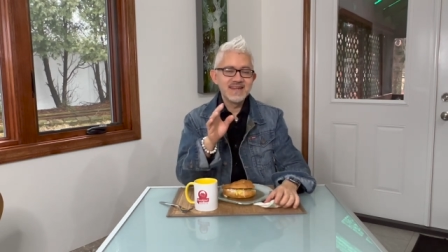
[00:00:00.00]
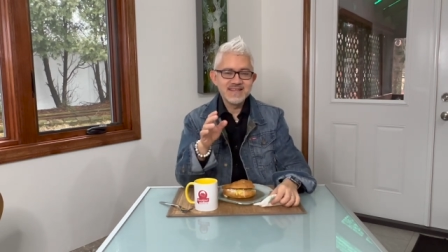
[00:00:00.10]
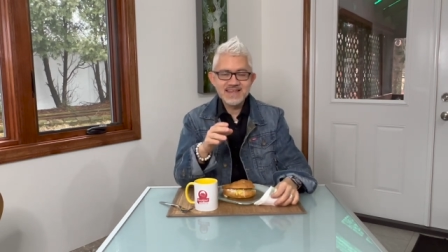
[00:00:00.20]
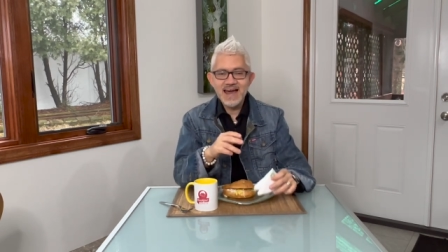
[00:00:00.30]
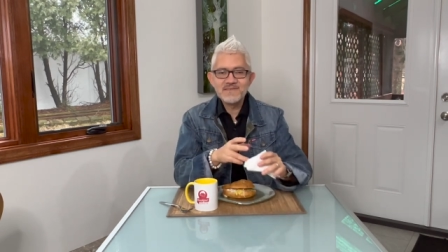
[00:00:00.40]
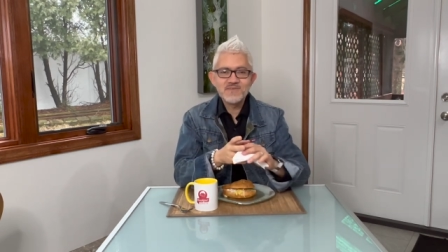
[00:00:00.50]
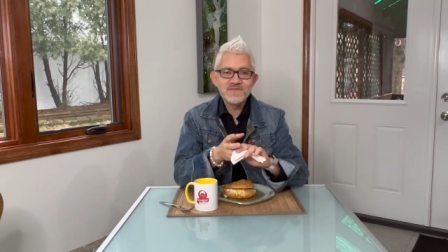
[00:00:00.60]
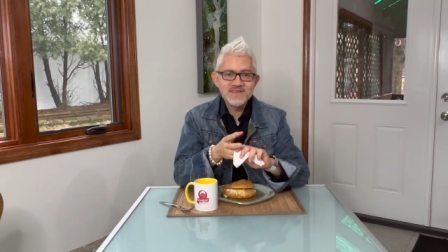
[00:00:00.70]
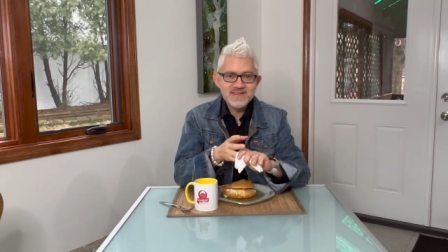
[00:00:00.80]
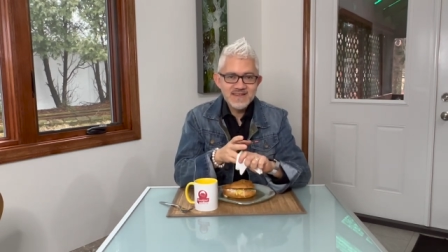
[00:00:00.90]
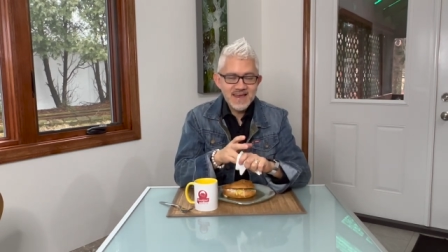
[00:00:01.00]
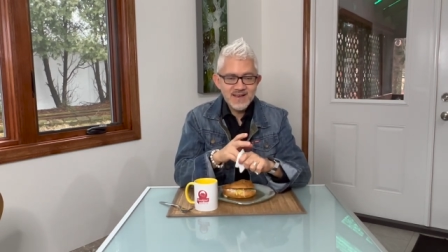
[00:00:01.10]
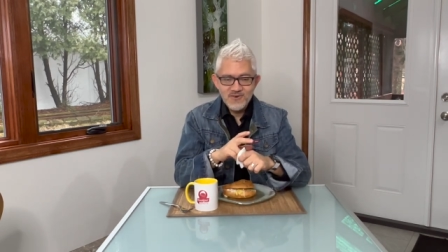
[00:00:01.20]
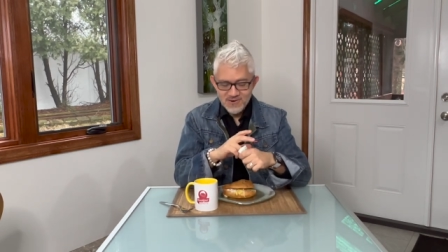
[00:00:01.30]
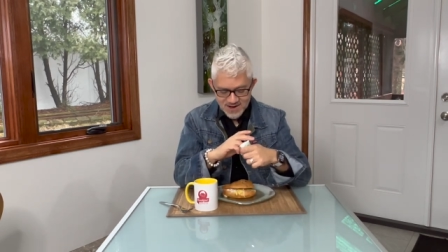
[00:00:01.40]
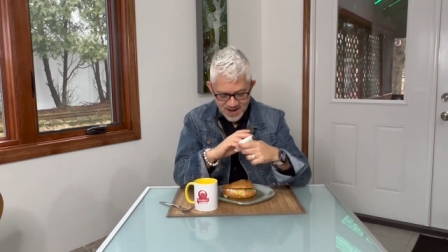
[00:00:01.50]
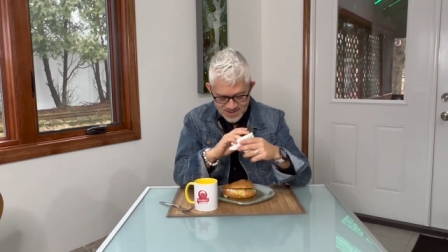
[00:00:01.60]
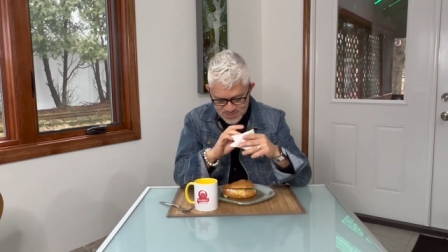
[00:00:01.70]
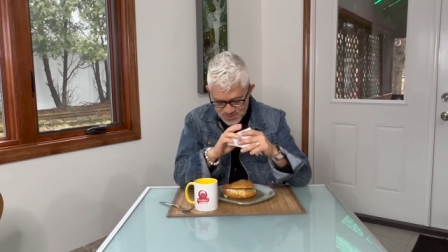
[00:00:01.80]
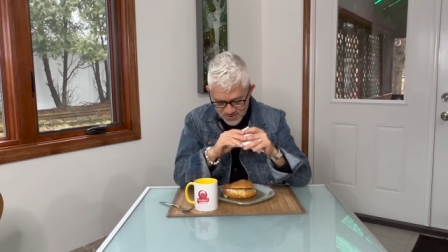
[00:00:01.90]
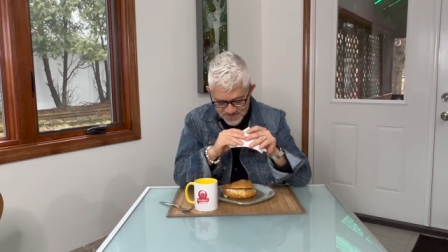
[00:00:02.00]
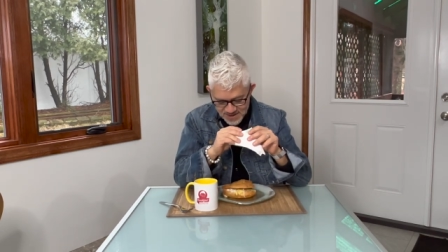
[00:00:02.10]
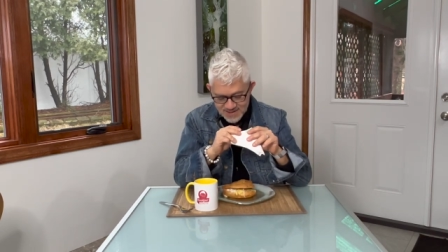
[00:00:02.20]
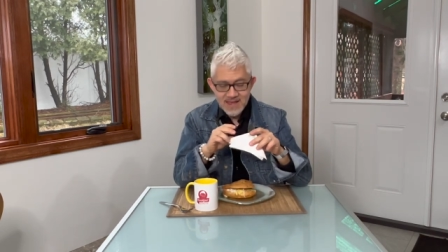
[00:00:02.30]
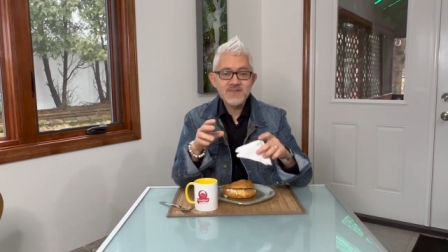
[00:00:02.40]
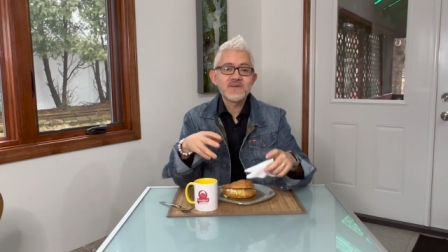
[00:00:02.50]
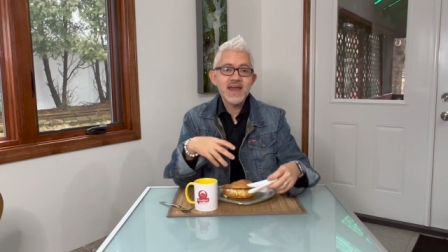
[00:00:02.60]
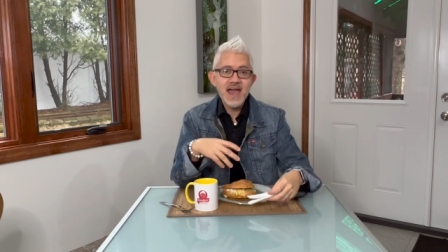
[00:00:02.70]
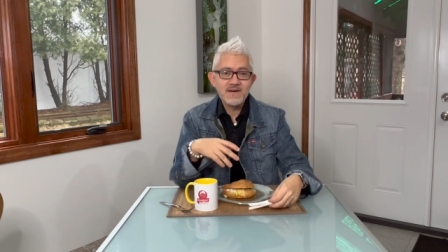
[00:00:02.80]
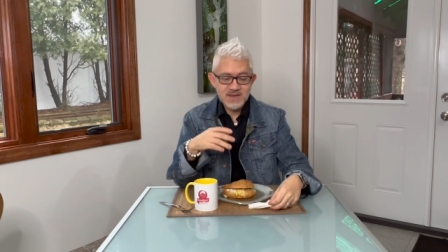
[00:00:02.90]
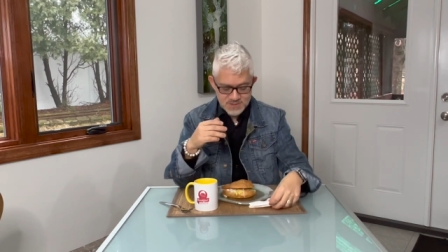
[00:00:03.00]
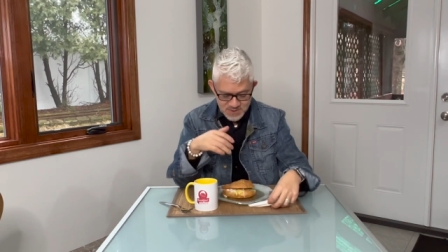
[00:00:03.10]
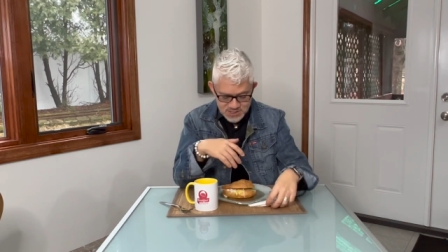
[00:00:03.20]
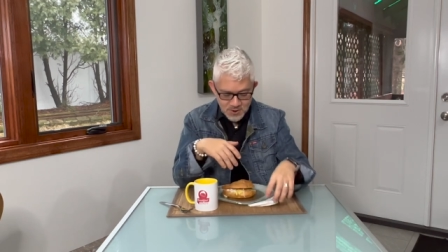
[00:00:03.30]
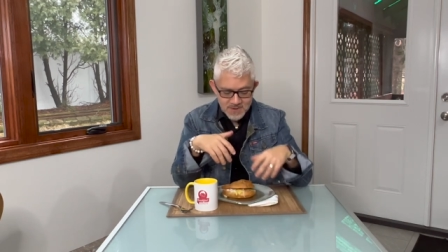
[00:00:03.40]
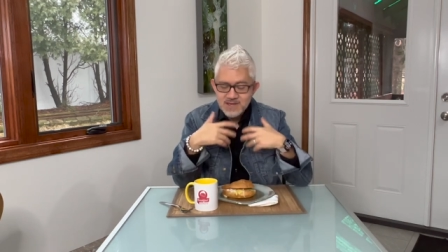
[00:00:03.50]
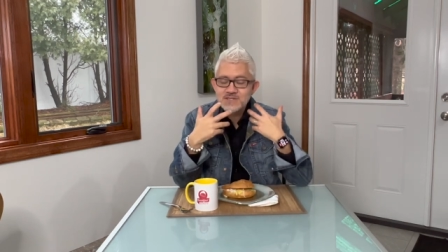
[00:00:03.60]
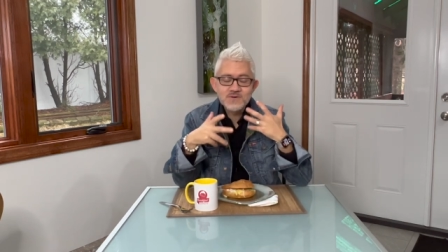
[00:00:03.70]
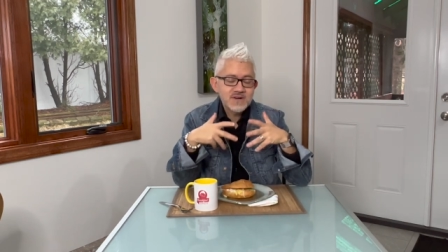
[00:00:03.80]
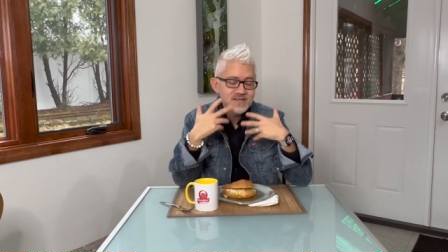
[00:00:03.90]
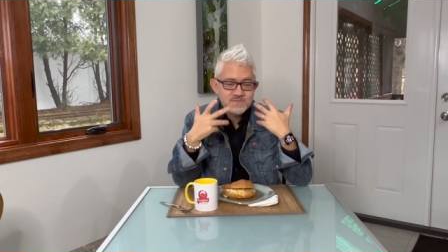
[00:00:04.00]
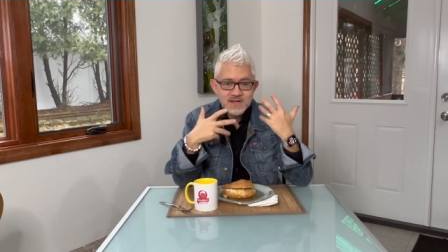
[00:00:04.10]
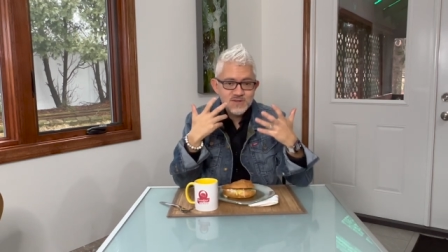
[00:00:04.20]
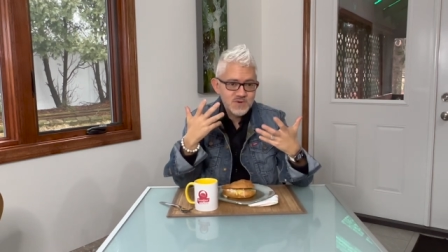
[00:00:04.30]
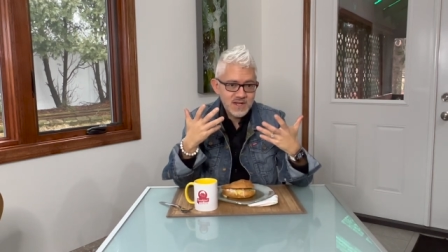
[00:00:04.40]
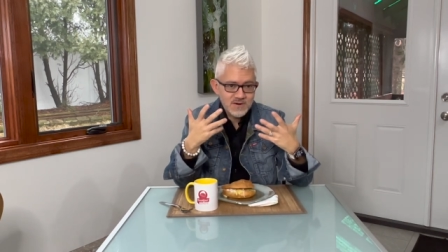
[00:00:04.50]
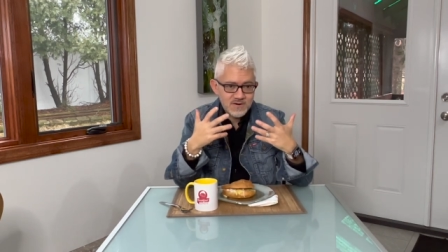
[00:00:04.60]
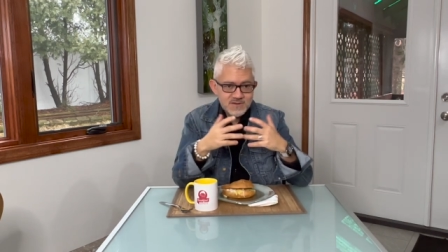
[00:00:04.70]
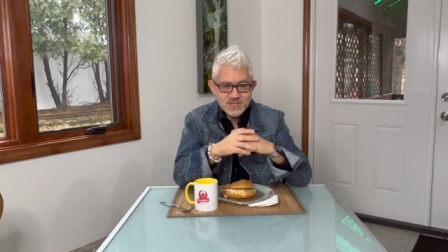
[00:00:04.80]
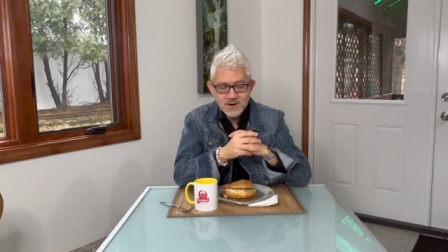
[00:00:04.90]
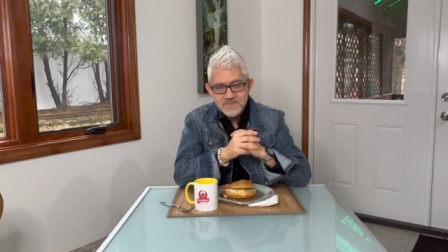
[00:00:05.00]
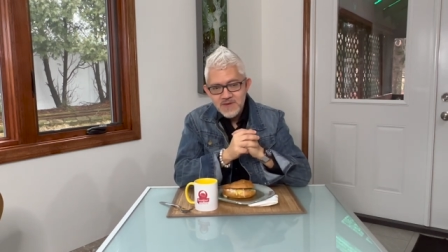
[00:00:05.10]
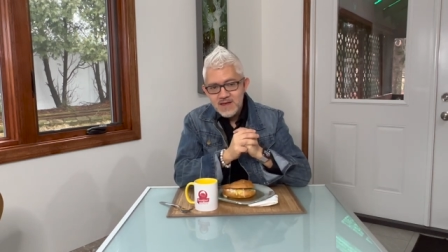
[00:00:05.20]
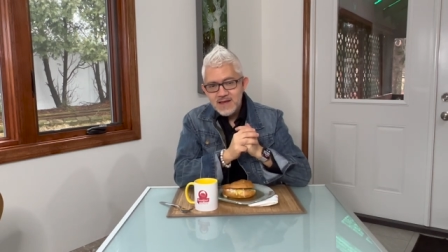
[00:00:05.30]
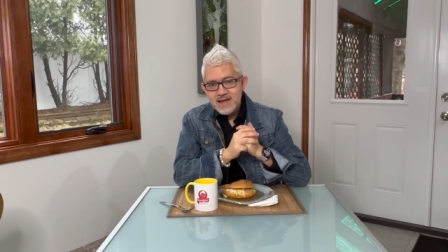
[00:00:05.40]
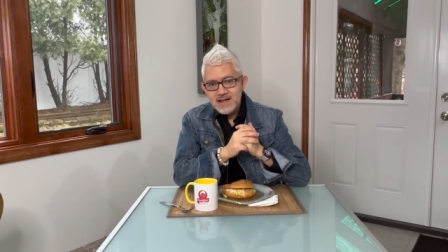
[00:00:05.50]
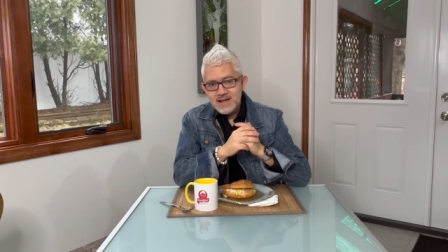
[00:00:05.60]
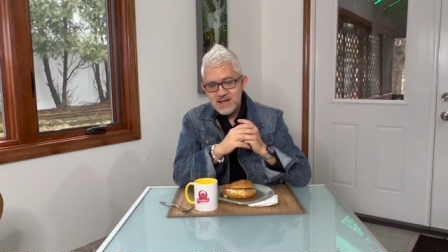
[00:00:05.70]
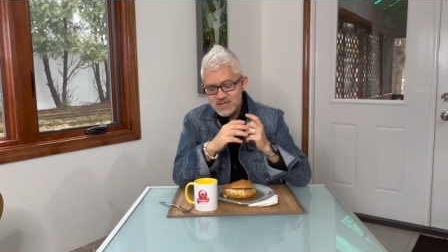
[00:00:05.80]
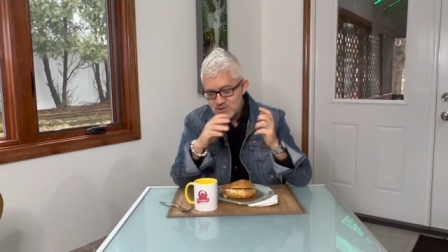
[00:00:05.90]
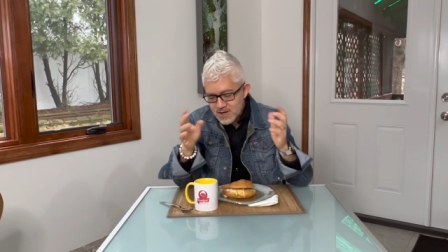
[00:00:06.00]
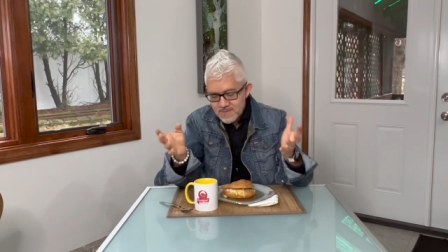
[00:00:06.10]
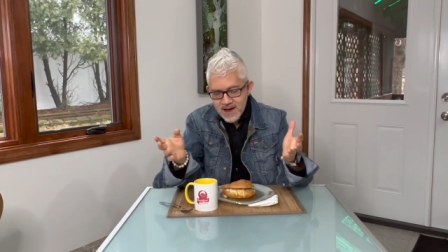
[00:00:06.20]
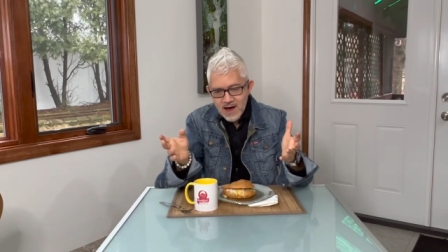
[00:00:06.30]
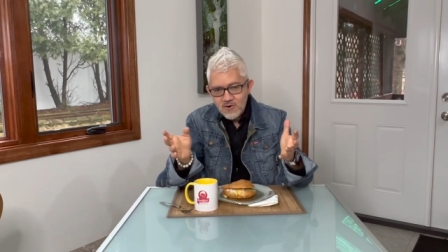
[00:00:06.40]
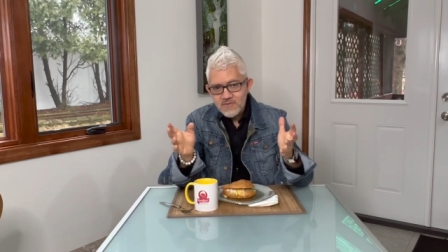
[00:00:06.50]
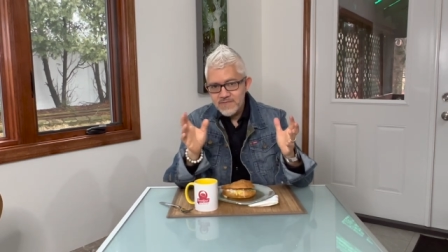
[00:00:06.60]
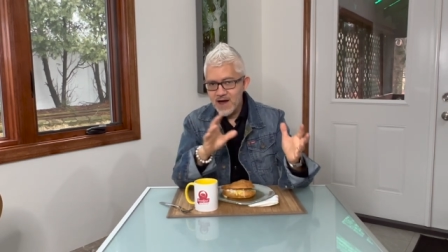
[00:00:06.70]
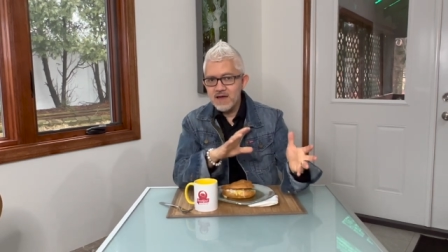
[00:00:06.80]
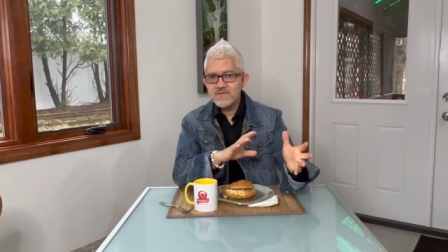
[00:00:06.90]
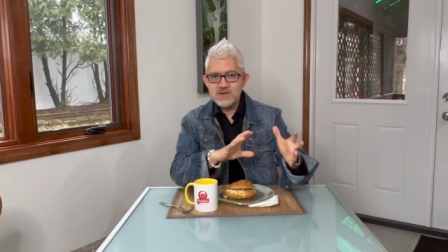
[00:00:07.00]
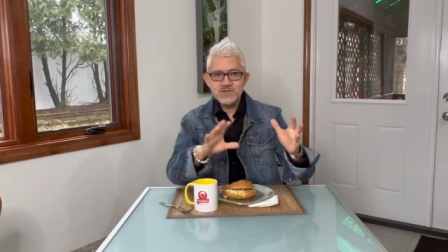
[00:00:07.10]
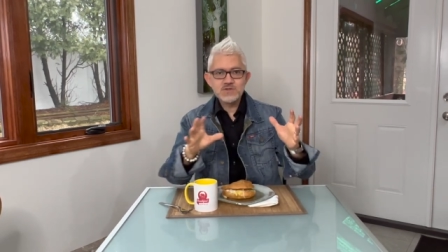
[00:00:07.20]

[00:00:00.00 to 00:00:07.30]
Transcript: any time of the day or night. So that's what I have. That's what's coming. It already smells really good. So let's talk about 5